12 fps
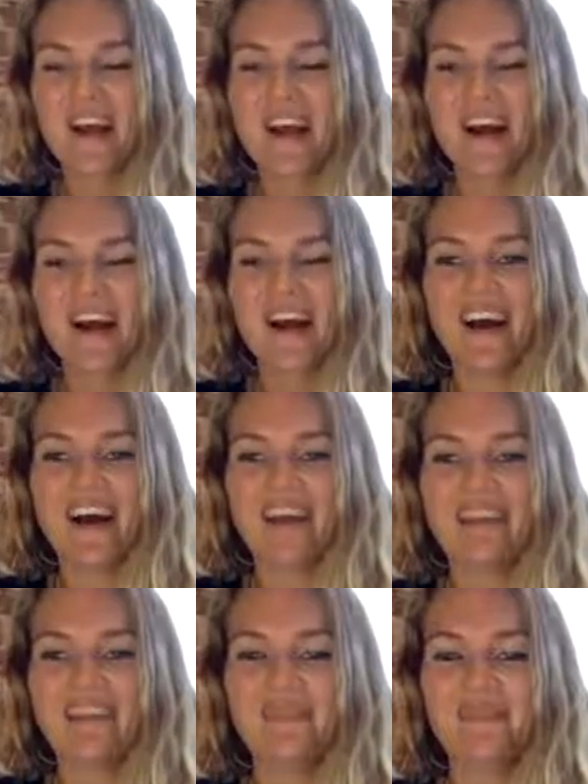
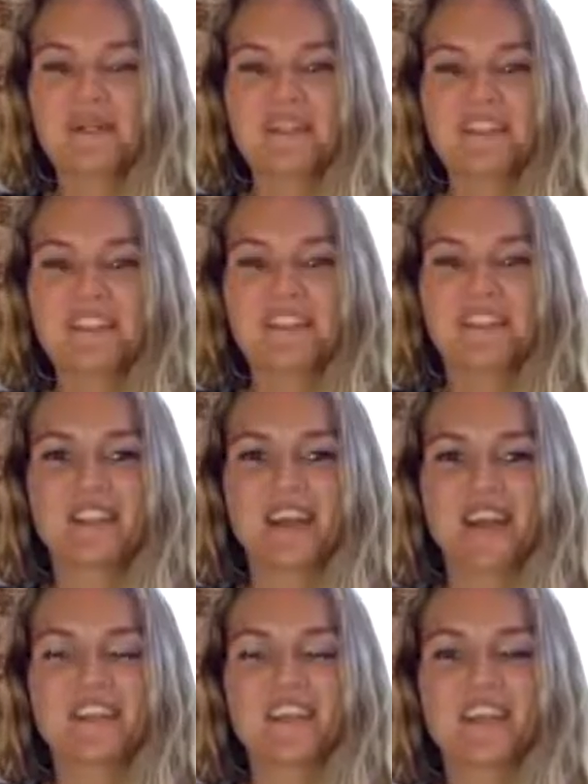I am going to go
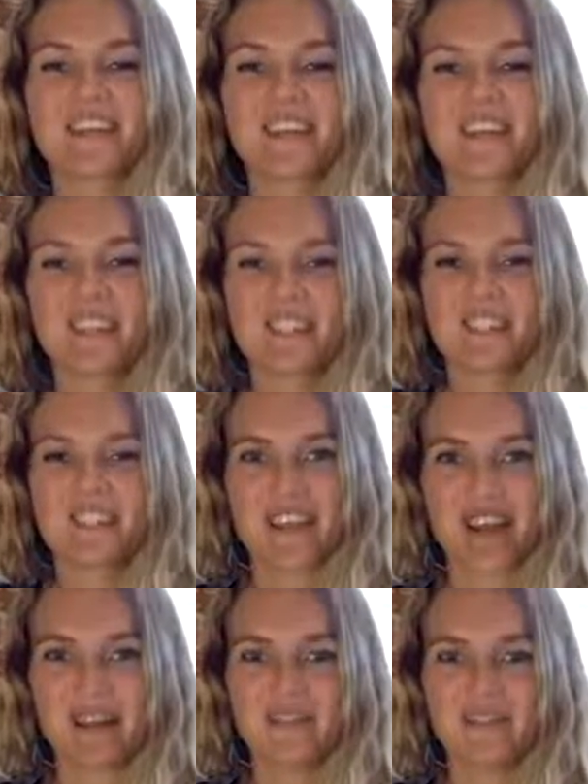live again on
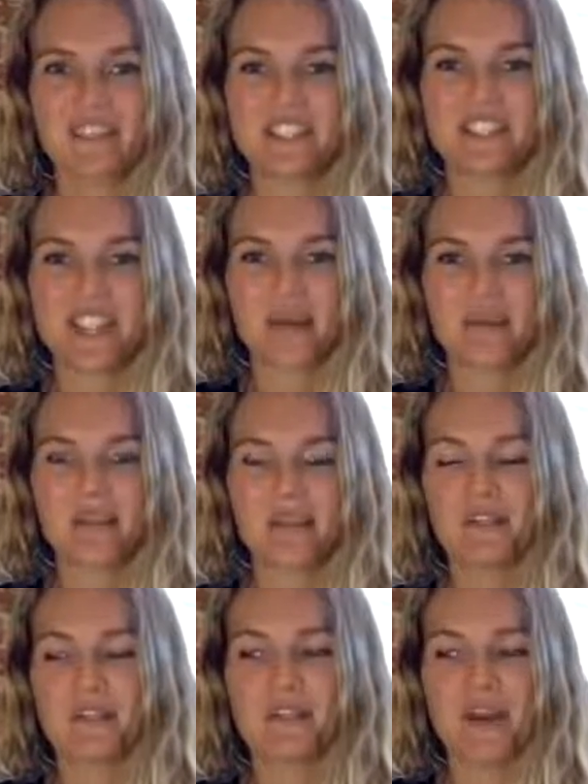Thursday to chat with
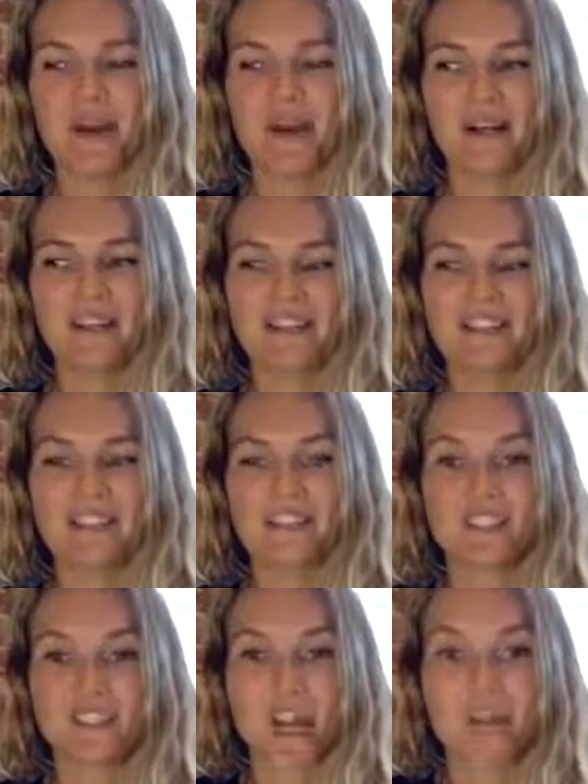you about the
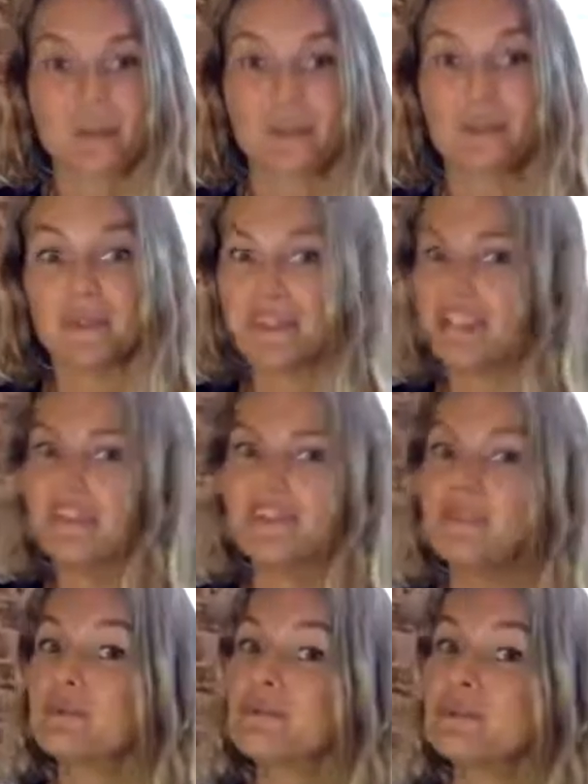dark moon and
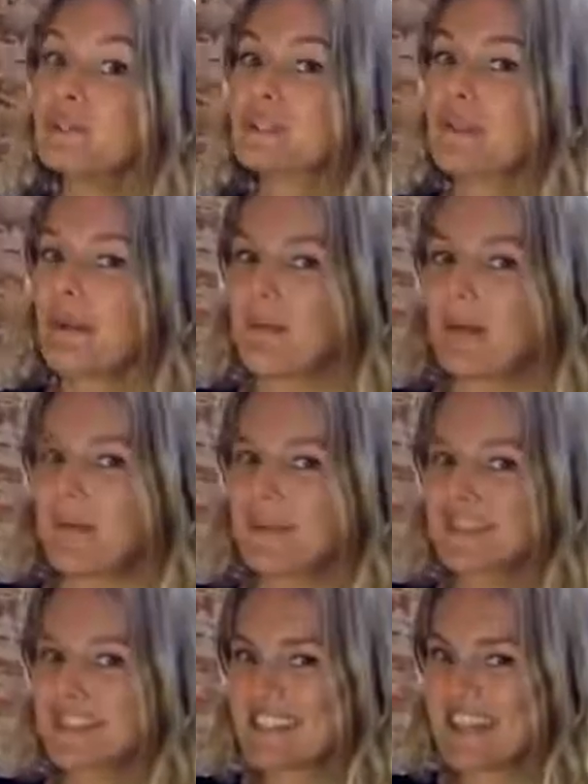new moon coming up
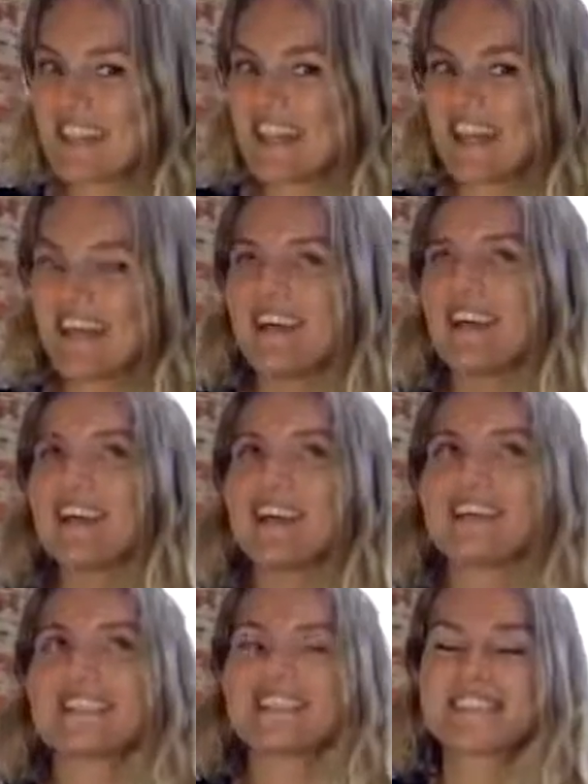on Sunday.
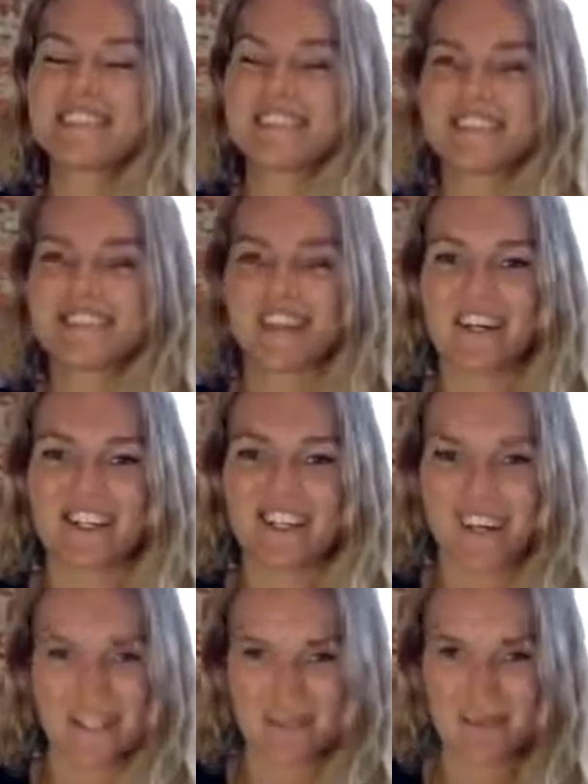Ah, such dark
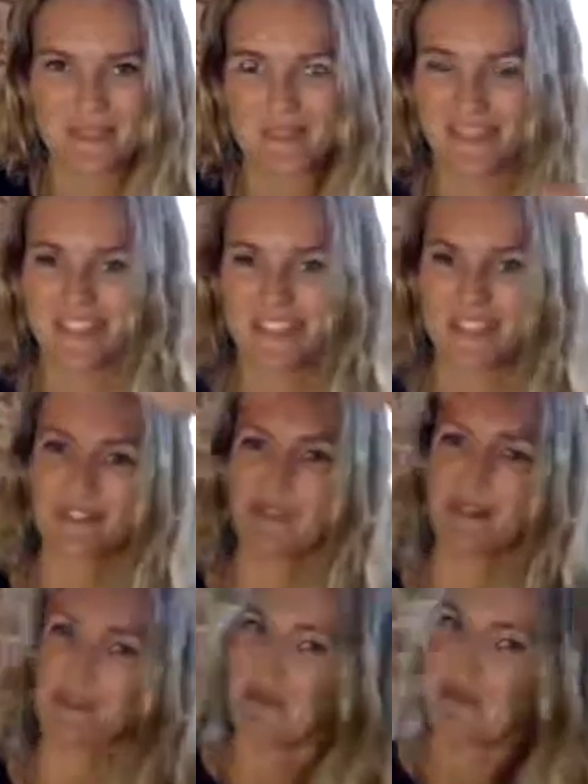times, these
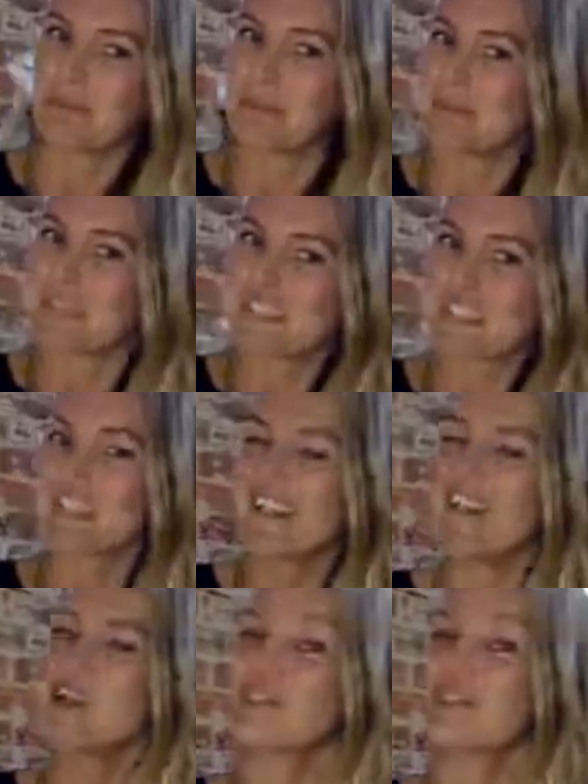Scorpio moons,
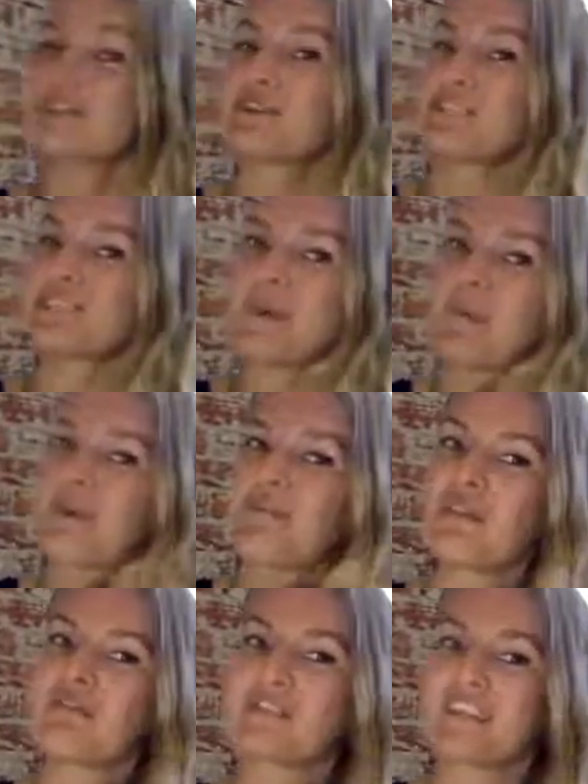which of course are my
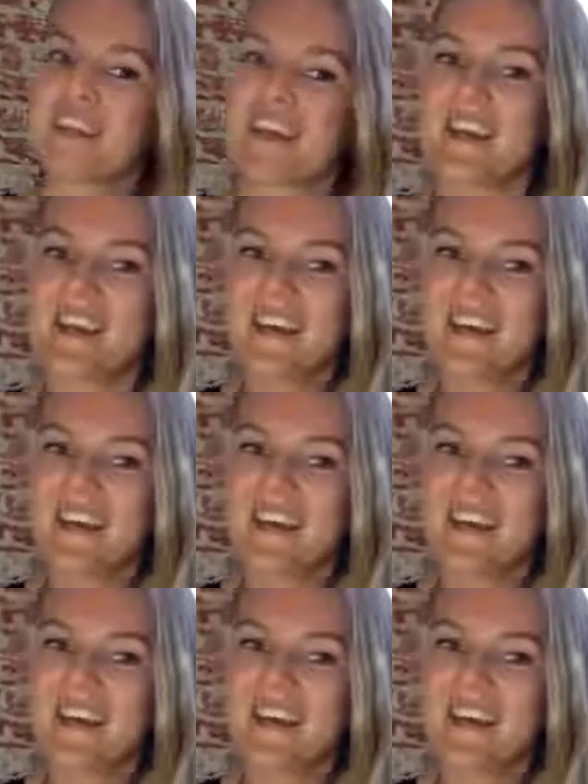favorite thing.